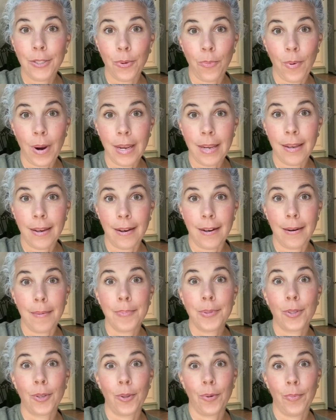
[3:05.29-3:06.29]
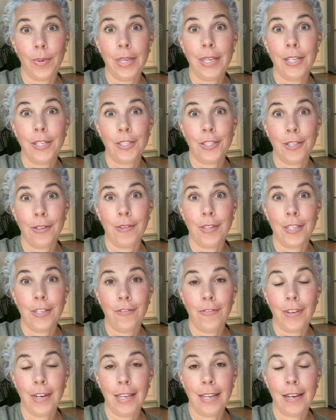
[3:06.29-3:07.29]
to wake up so that we could do this
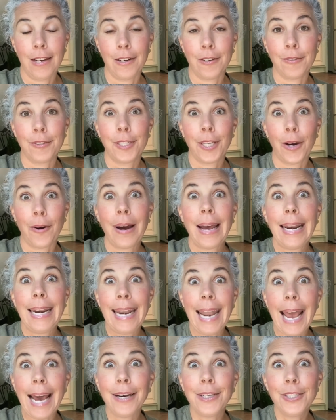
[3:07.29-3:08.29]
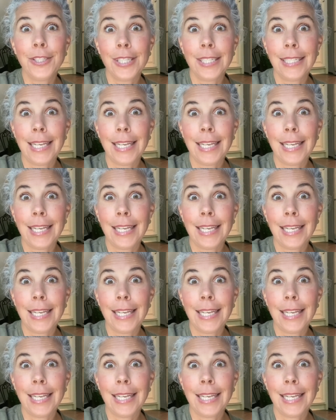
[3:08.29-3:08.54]
video. So now's the